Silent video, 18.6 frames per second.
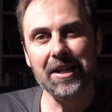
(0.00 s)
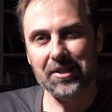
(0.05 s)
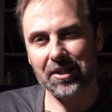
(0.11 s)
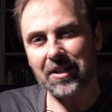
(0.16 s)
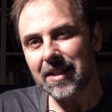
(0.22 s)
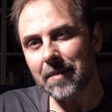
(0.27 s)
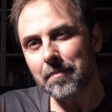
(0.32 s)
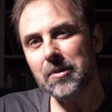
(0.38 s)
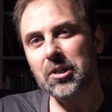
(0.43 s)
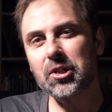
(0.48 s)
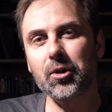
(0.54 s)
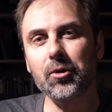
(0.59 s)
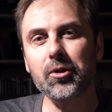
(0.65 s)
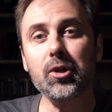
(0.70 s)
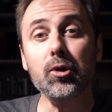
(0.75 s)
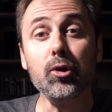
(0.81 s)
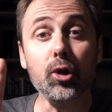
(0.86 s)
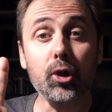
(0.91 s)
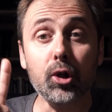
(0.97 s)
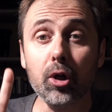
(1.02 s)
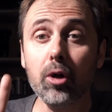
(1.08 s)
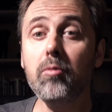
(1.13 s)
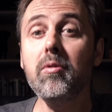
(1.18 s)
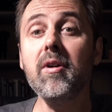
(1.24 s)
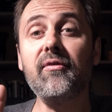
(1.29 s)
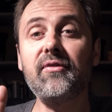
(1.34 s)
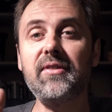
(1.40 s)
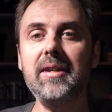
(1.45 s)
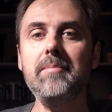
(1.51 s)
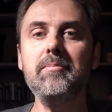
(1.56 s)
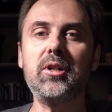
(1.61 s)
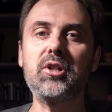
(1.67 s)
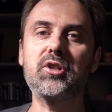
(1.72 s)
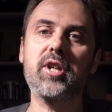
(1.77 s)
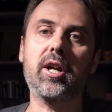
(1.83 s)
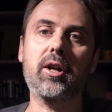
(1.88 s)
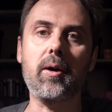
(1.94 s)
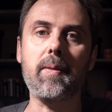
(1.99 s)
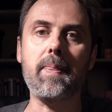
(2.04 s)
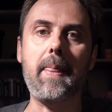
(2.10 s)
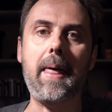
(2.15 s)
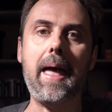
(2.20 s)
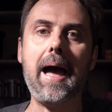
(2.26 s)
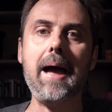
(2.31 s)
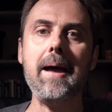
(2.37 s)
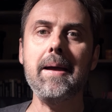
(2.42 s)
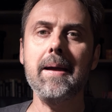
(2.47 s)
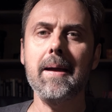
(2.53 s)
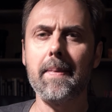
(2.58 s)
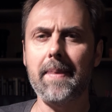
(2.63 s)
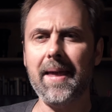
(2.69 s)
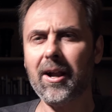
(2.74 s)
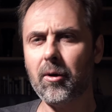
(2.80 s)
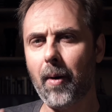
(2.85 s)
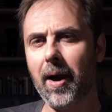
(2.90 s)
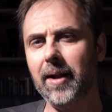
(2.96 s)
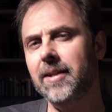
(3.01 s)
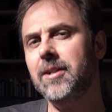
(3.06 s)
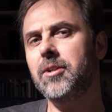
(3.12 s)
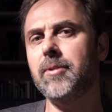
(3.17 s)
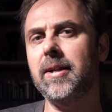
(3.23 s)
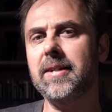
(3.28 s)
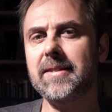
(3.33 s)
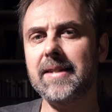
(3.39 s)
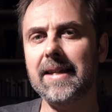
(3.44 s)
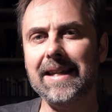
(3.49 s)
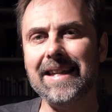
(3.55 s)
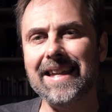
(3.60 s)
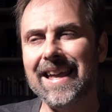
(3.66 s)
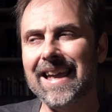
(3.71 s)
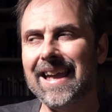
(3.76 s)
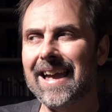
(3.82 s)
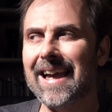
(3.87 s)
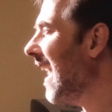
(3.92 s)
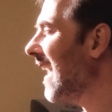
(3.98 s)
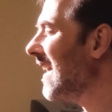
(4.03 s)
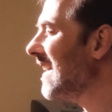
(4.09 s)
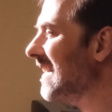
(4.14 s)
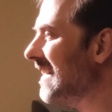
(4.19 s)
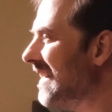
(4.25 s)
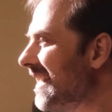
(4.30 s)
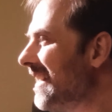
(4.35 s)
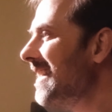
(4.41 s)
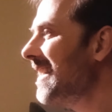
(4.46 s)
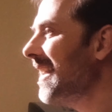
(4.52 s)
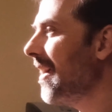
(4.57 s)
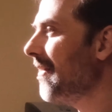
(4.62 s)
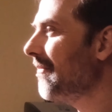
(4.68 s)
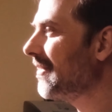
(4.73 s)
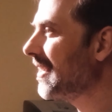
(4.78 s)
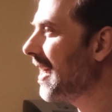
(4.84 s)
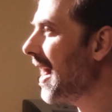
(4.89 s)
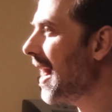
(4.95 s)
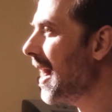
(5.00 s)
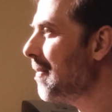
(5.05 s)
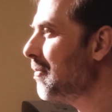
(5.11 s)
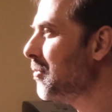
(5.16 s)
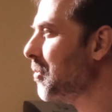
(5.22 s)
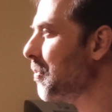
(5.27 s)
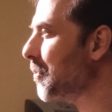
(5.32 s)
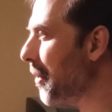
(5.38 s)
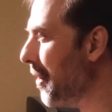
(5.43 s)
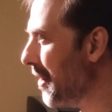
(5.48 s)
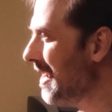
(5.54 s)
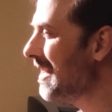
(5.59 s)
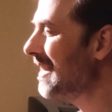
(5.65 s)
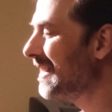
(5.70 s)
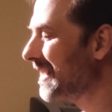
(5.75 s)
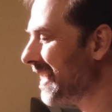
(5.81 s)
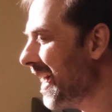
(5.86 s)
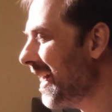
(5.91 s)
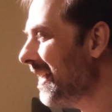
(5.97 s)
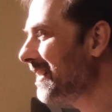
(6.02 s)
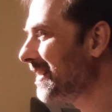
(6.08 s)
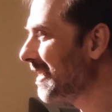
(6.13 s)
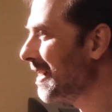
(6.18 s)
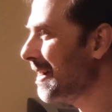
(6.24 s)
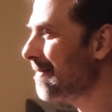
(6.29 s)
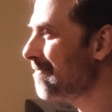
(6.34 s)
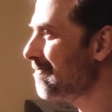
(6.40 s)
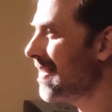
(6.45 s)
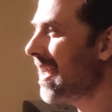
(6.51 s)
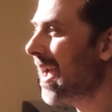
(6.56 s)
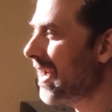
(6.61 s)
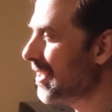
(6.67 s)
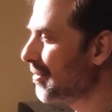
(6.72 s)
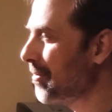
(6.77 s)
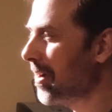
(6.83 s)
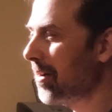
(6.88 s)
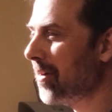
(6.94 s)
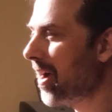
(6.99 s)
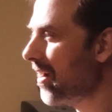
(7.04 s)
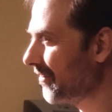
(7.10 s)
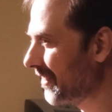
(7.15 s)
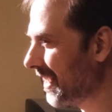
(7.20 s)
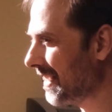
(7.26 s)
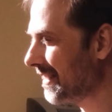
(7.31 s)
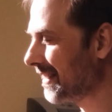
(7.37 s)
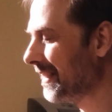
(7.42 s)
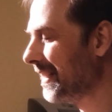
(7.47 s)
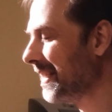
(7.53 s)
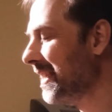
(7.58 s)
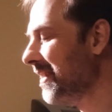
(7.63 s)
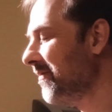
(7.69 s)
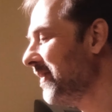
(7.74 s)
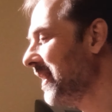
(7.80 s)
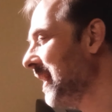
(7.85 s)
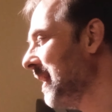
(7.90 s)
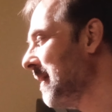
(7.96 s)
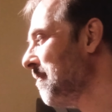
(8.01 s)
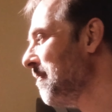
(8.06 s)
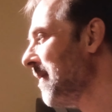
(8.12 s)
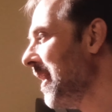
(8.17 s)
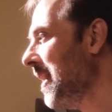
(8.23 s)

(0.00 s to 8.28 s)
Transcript: Just let me show you two of the images I got there. They're quite interesting. I didn't have time to print yet, um, yeah, as we arrived yesterday evening.